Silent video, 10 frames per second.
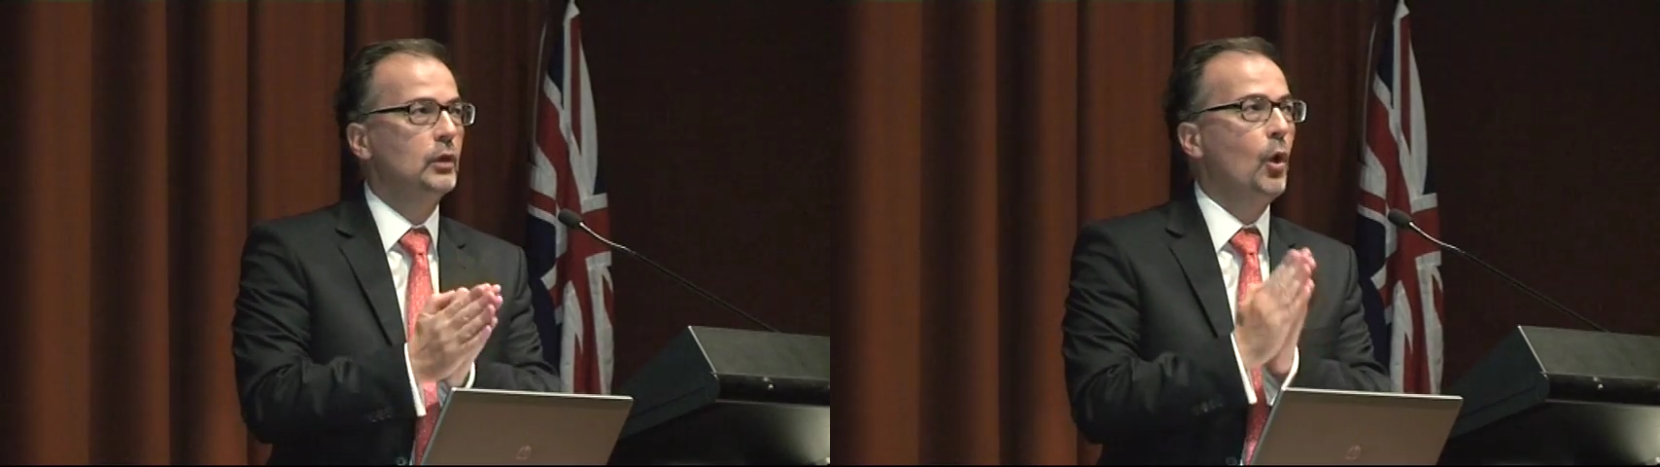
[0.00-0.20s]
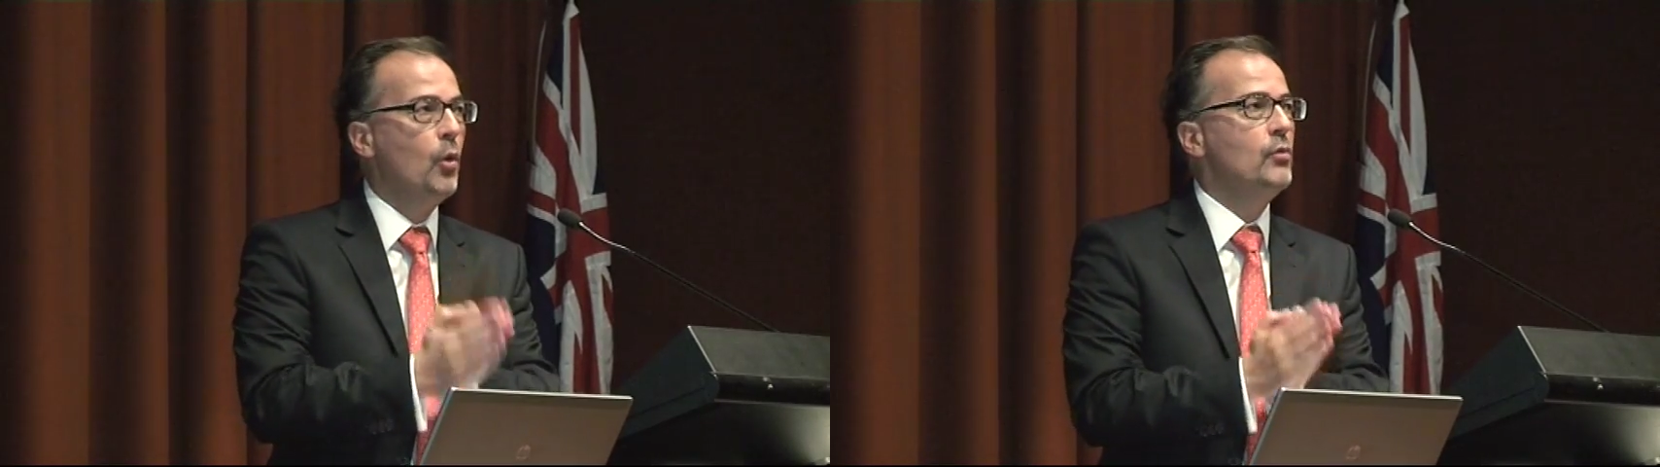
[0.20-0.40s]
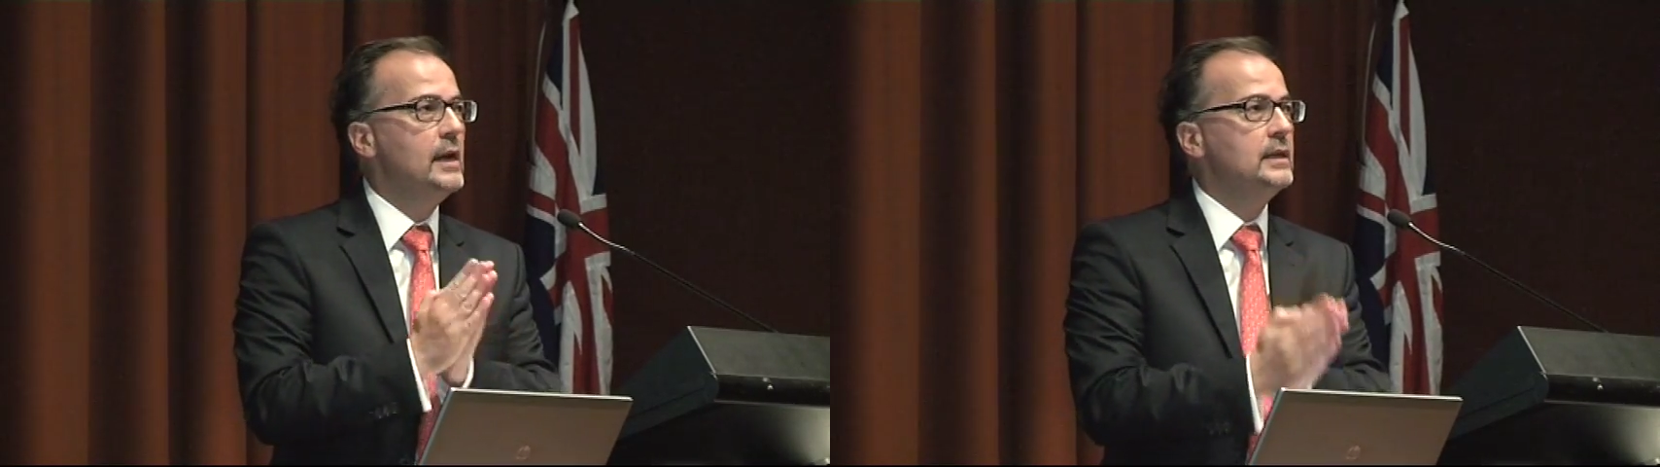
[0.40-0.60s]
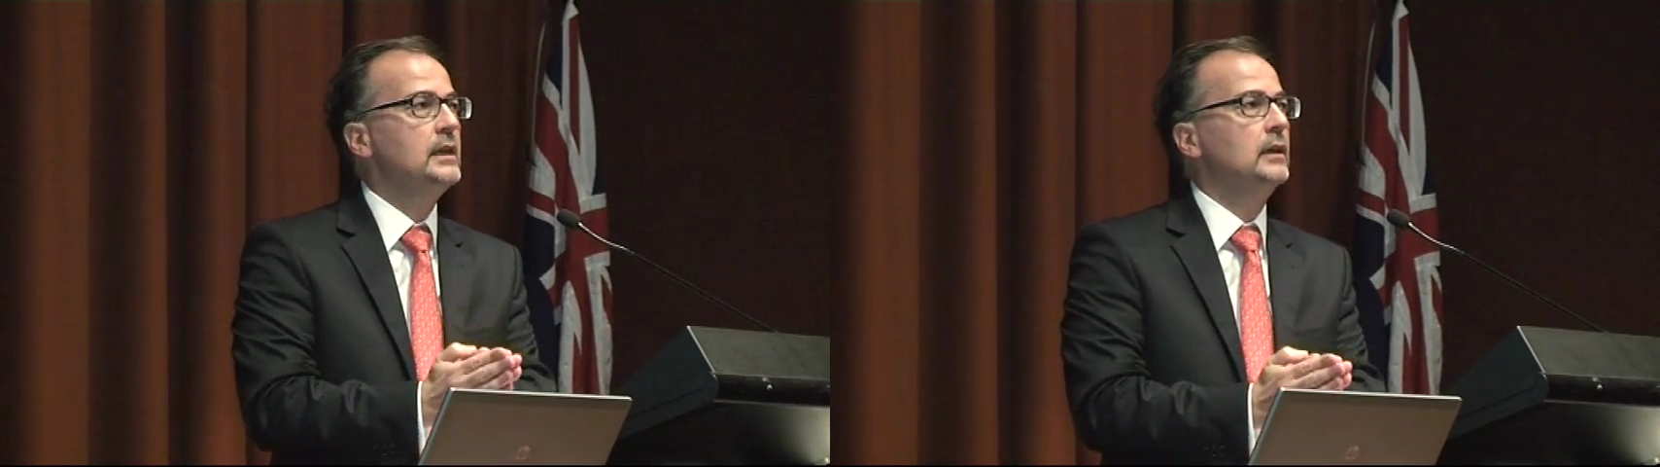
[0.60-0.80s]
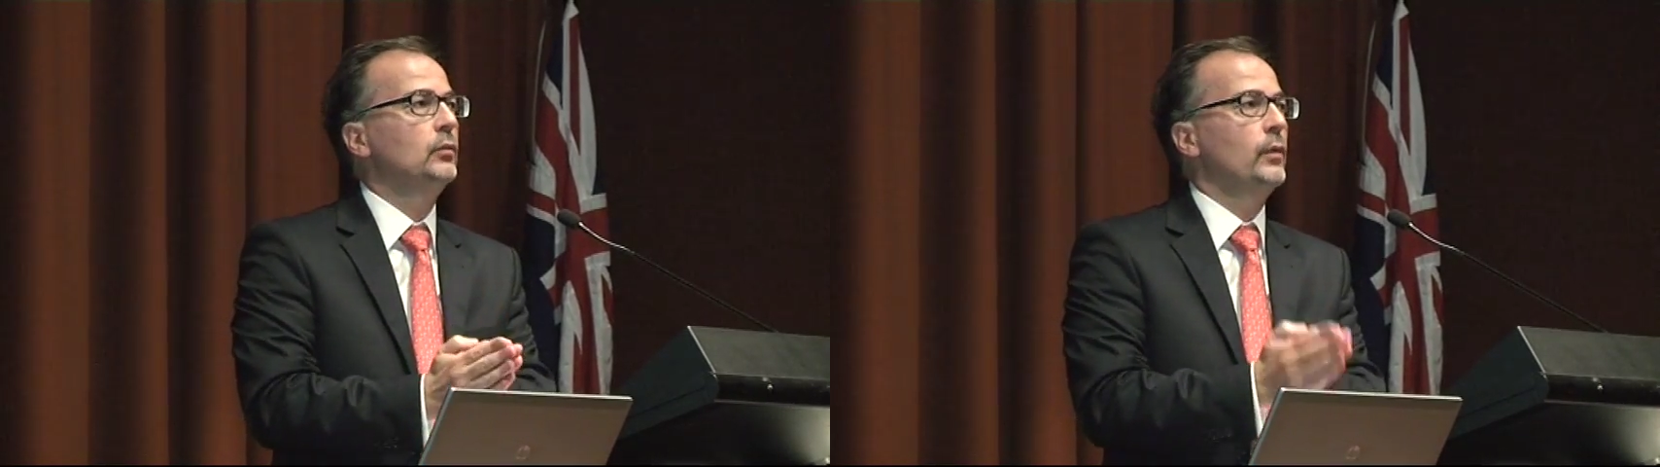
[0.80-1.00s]
will only
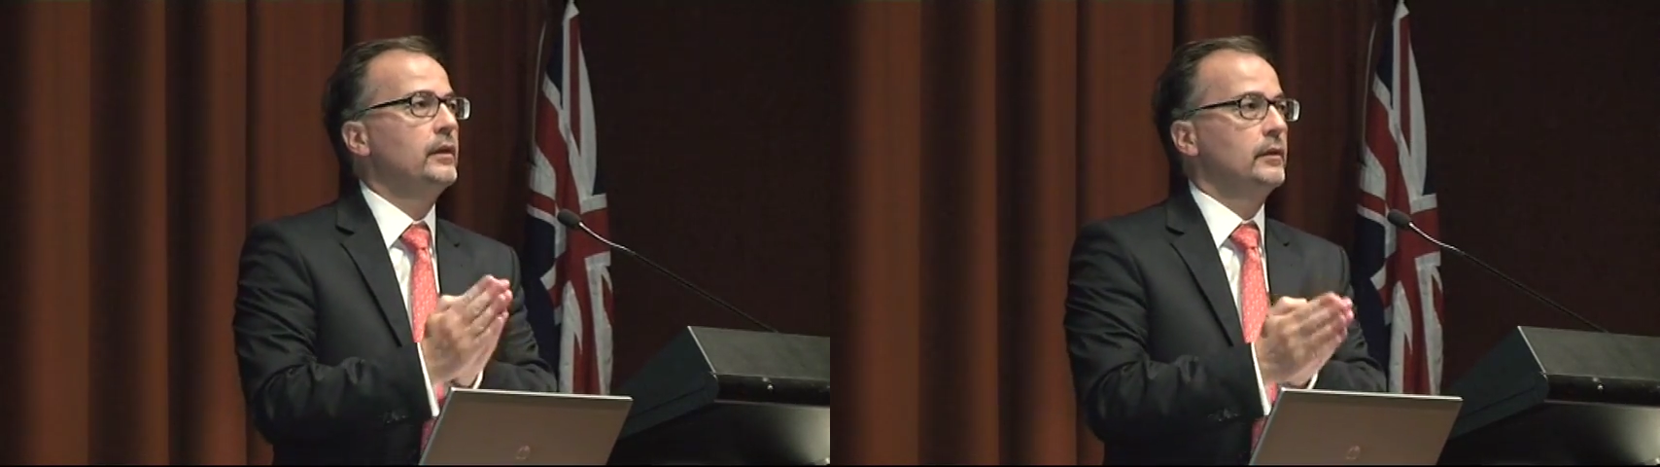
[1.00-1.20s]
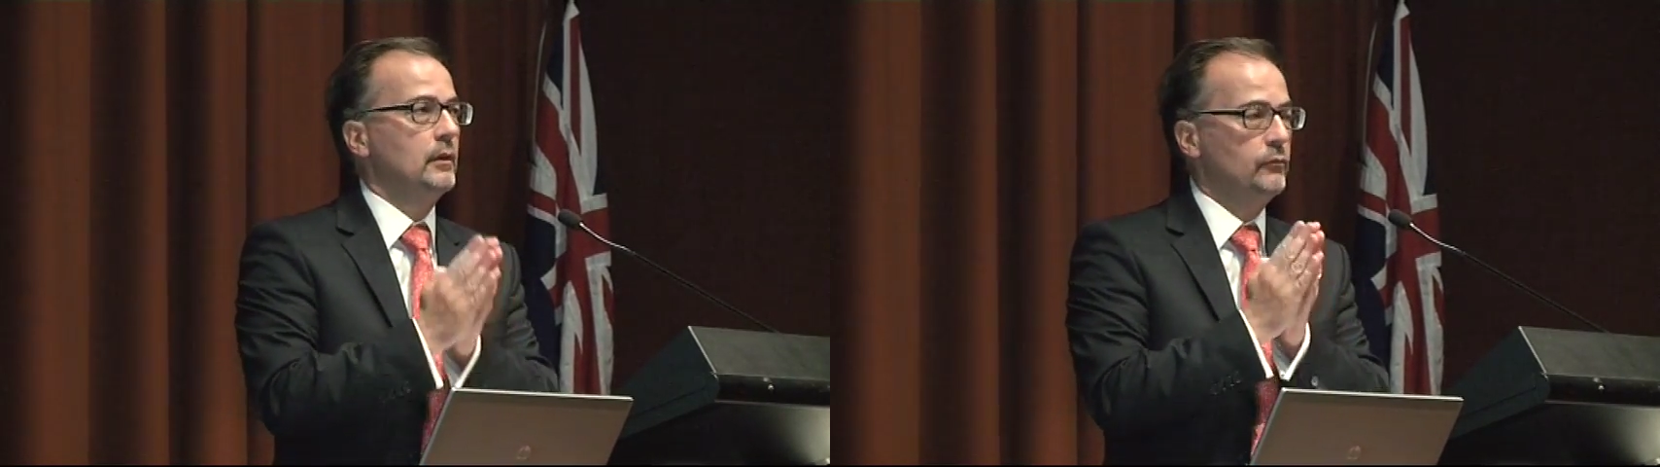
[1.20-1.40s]
deal with